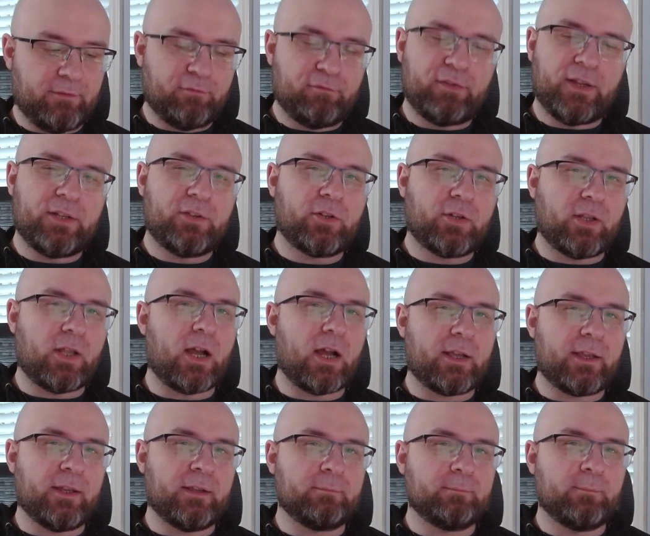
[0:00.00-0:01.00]
Vendor
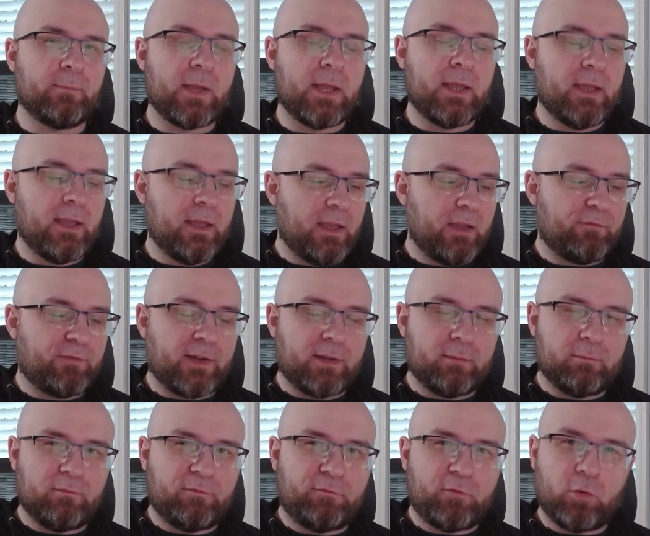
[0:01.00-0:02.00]
lock in. If
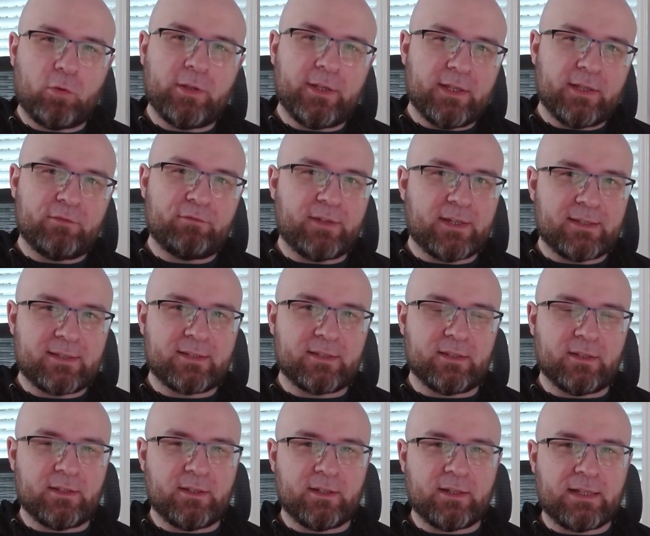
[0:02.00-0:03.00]
I'm fully
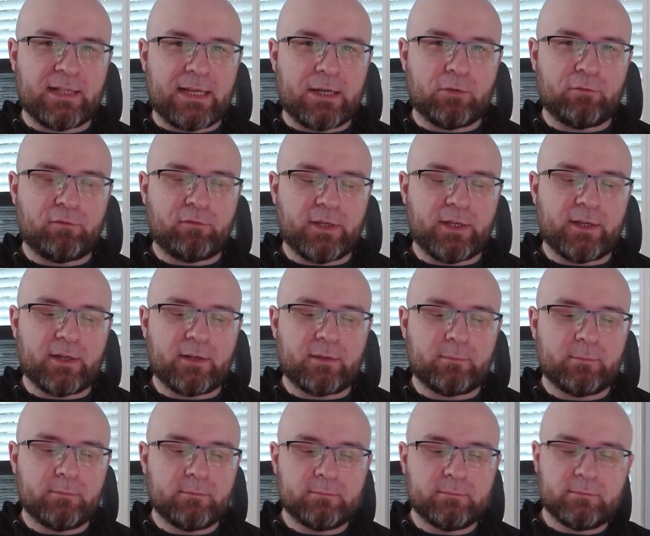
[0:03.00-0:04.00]
invested in Cloudflare
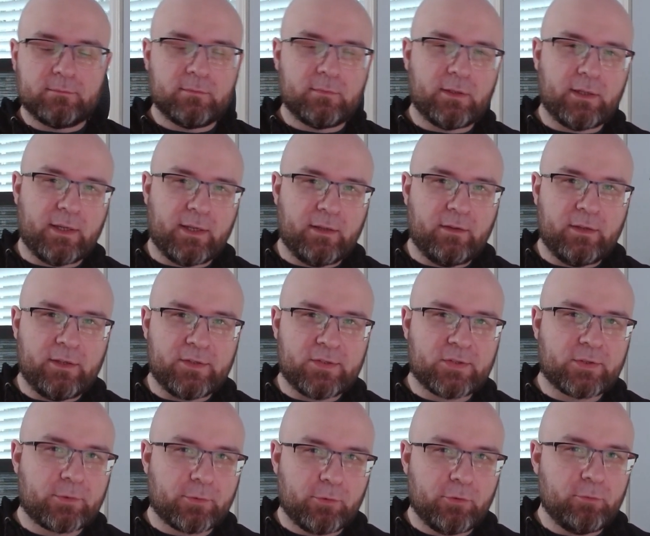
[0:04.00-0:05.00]
and they
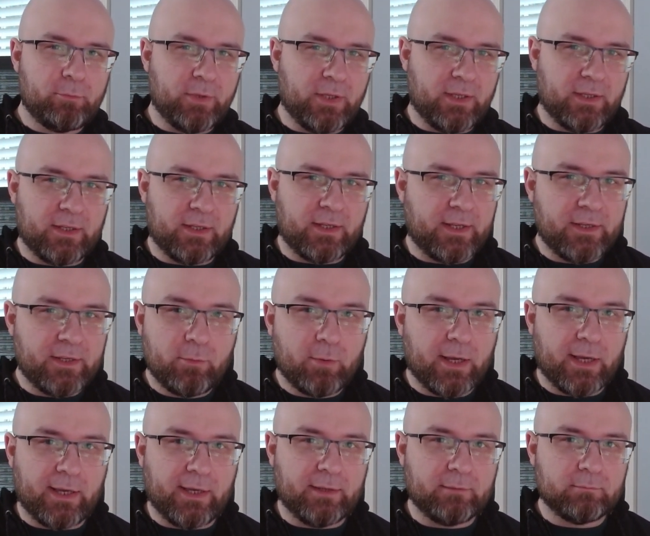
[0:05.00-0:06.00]
screw me in any
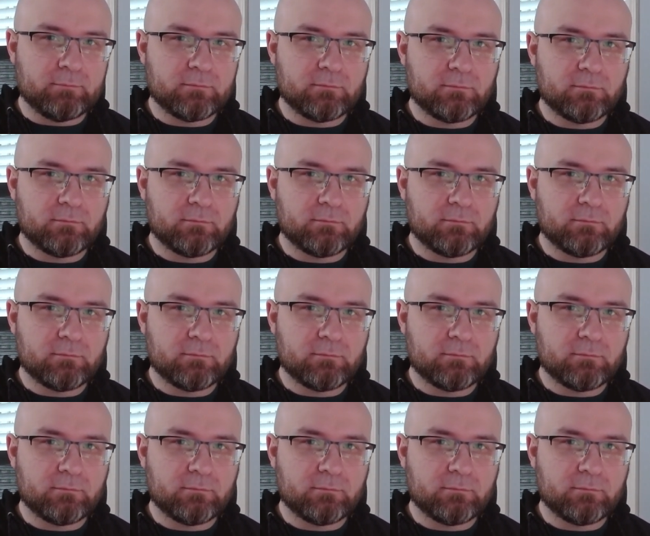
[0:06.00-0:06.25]
way,